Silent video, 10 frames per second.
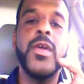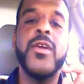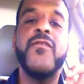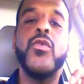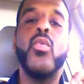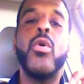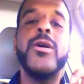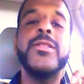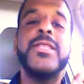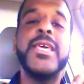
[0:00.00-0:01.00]
If you
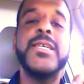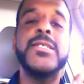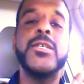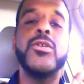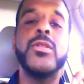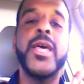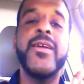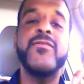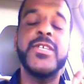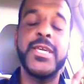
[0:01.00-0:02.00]
want things in your
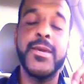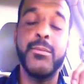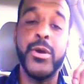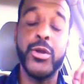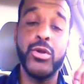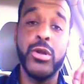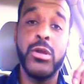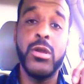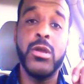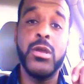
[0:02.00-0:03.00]
life to get better
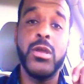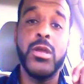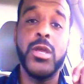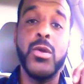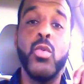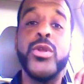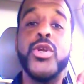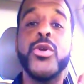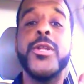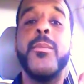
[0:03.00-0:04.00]
when
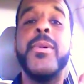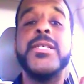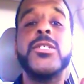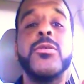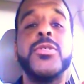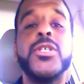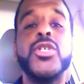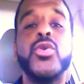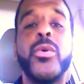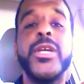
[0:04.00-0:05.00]
you're in a messed up
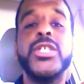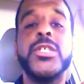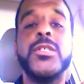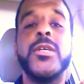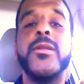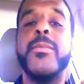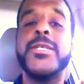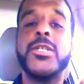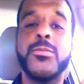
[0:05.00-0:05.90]
situation, in messed